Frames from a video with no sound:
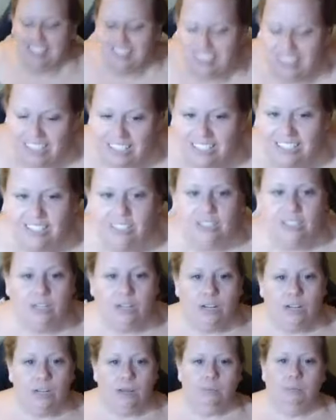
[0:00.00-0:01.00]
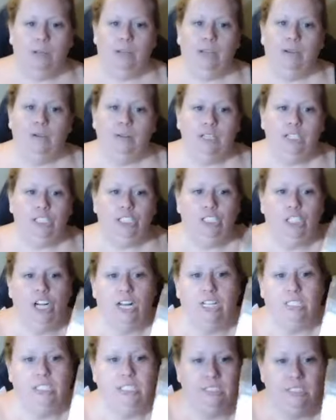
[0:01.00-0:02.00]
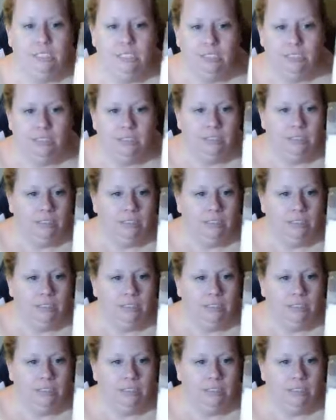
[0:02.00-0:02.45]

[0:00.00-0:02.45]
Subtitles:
about it. But you can just,